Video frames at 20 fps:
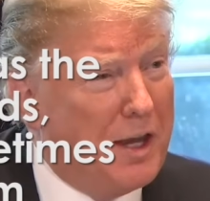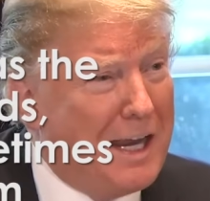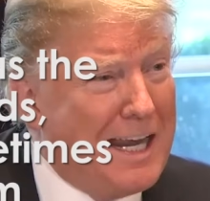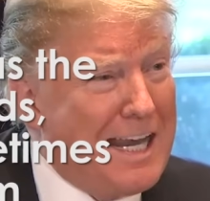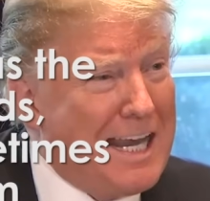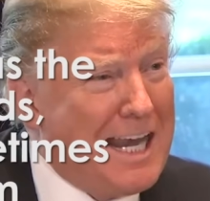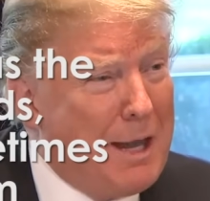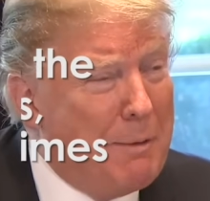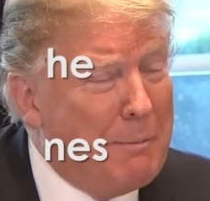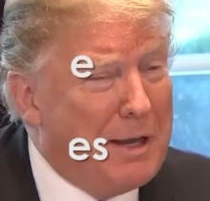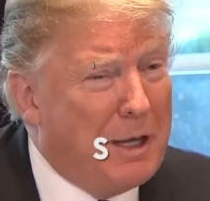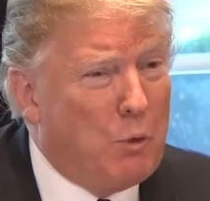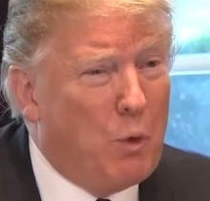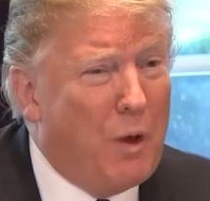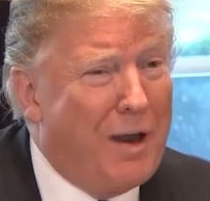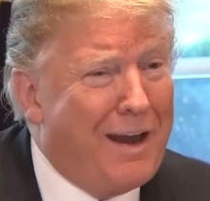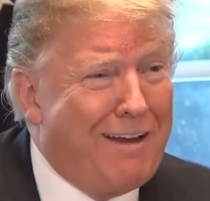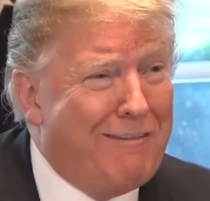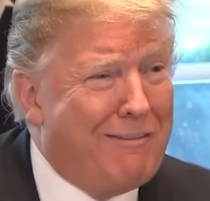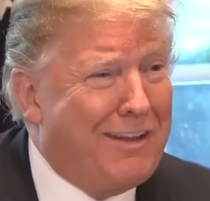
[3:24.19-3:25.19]
They can name
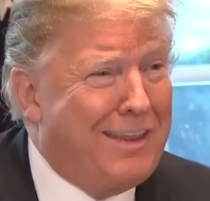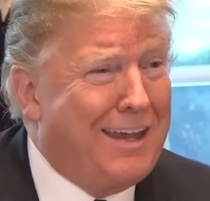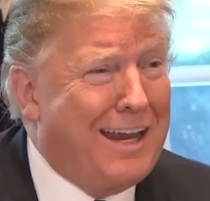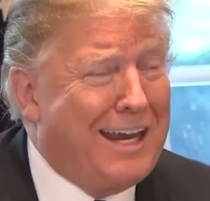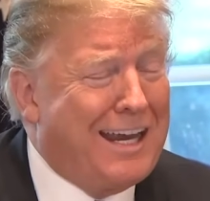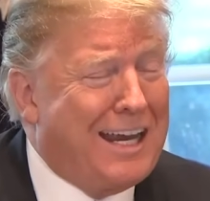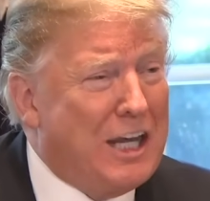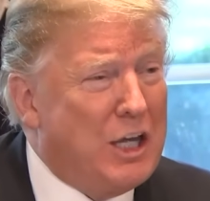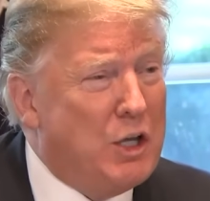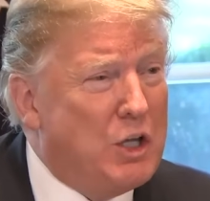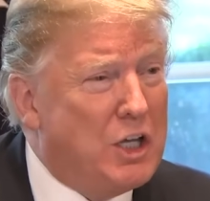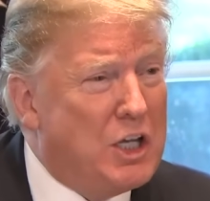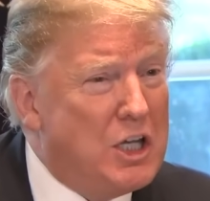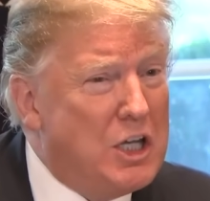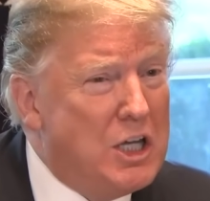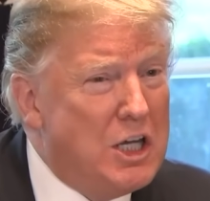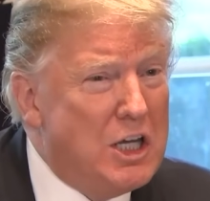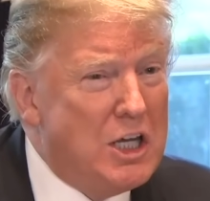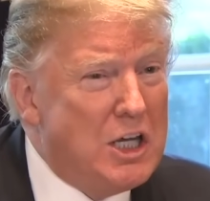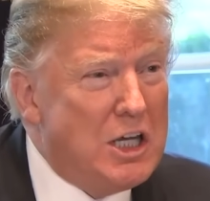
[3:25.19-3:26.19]
it whatever they can
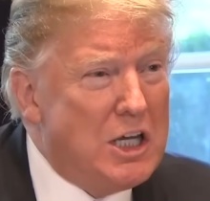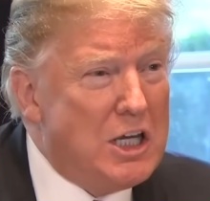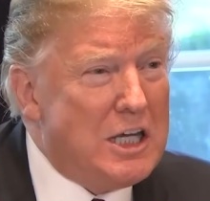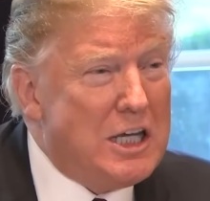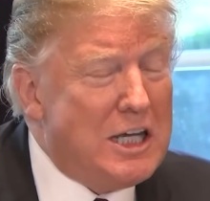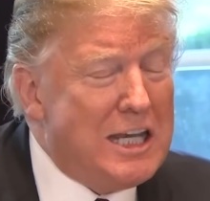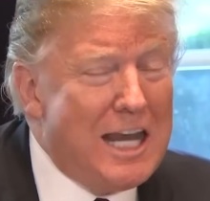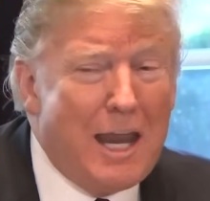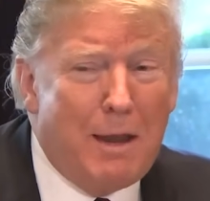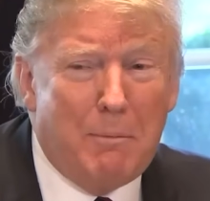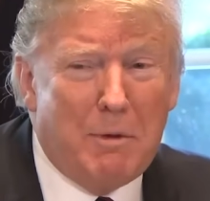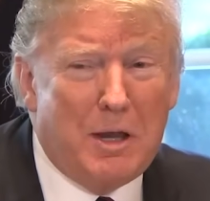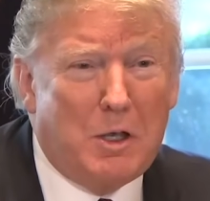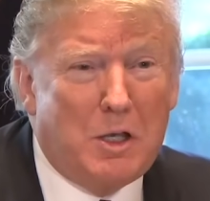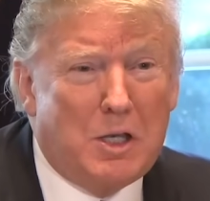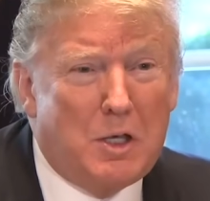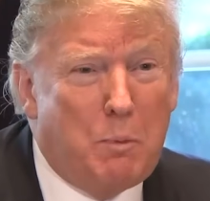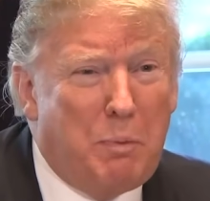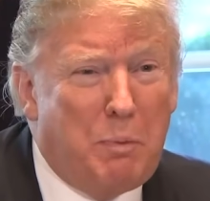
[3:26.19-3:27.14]
name it